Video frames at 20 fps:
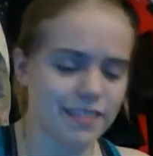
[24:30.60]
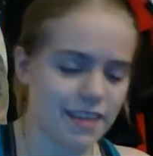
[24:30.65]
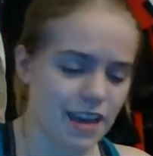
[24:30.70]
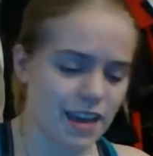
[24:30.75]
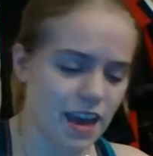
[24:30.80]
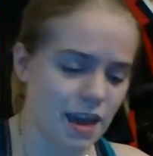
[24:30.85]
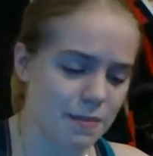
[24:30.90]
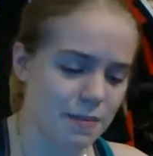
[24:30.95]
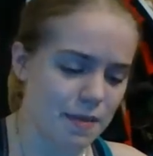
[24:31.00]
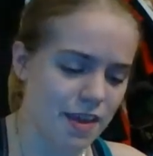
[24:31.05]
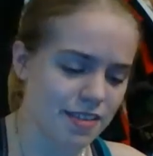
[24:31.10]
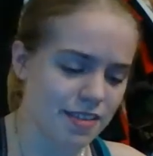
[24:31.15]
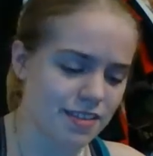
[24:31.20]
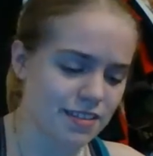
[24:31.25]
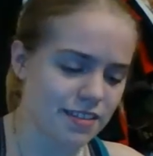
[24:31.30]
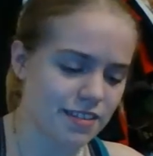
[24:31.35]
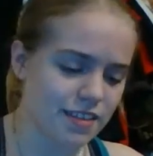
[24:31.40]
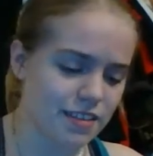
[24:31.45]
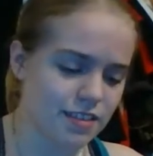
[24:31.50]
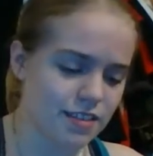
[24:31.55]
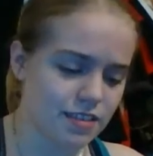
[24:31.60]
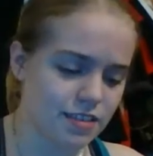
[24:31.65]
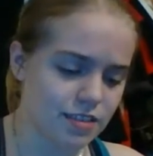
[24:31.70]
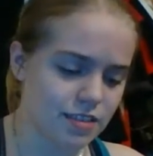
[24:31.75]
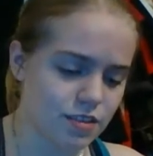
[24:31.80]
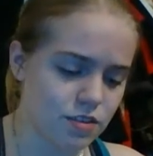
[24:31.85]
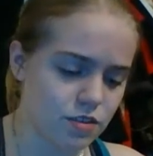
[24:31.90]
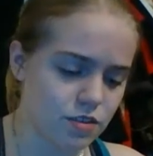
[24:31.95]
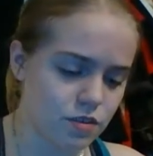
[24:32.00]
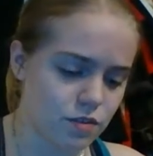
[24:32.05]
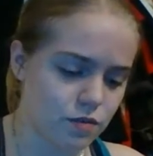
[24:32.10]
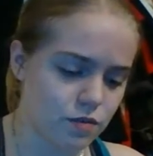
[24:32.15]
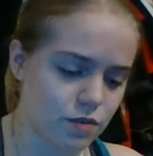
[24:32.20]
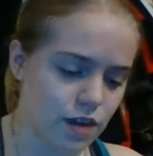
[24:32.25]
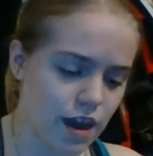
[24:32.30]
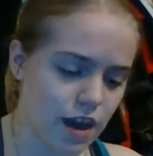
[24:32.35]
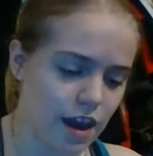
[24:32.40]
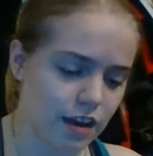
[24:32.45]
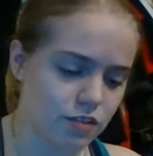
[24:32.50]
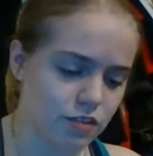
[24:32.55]
I'm hesitant to
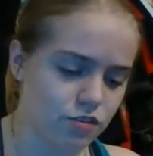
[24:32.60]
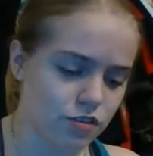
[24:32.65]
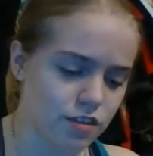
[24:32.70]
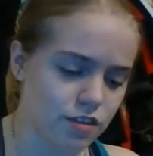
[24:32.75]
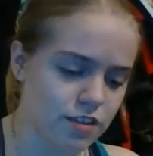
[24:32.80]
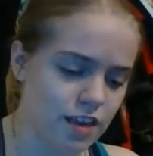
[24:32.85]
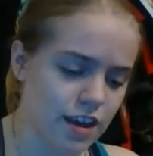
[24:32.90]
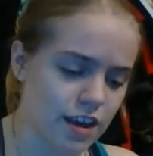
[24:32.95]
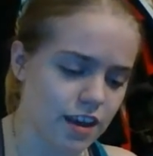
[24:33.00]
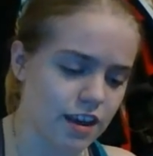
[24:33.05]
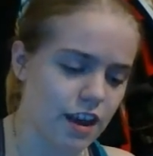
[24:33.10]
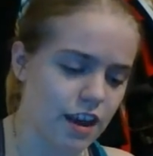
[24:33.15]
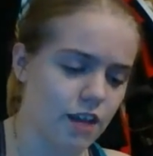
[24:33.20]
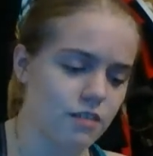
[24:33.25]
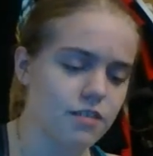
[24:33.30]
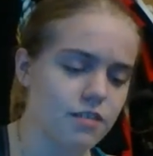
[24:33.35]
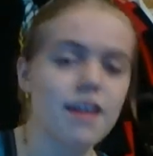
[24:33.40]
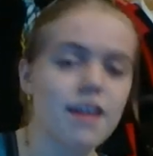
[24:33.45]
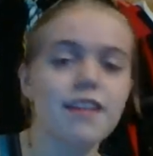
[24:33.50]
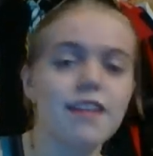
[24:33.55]
actually take it out.